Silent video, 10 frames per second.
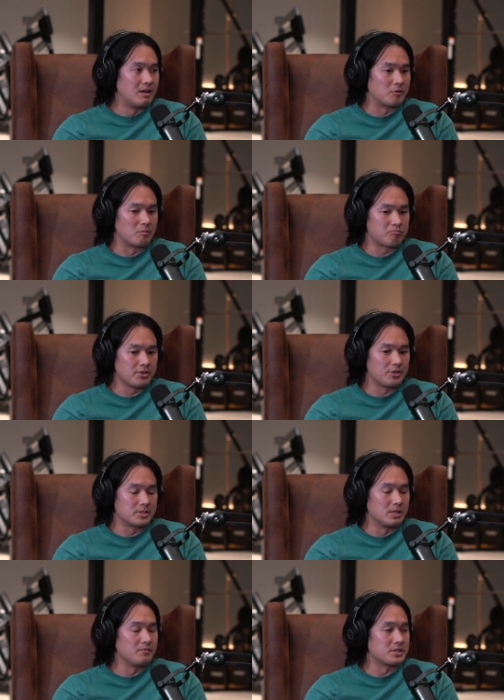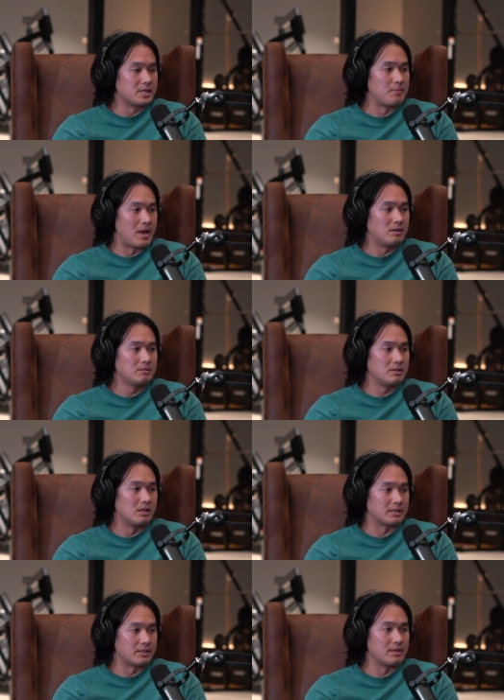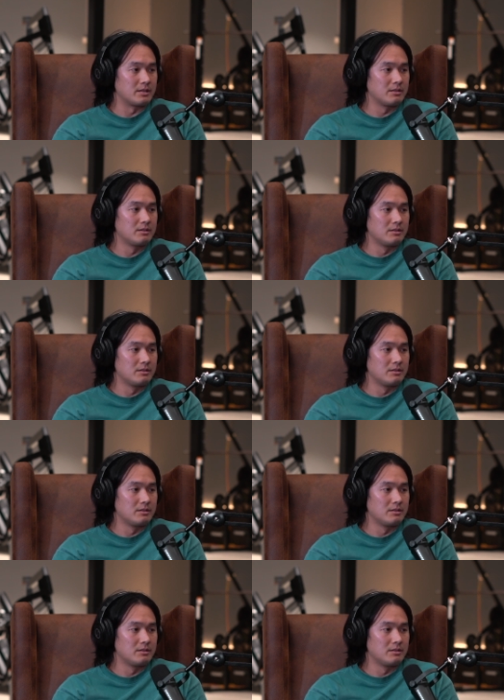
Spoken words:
I've got pretty good self-esteem now, I like to think.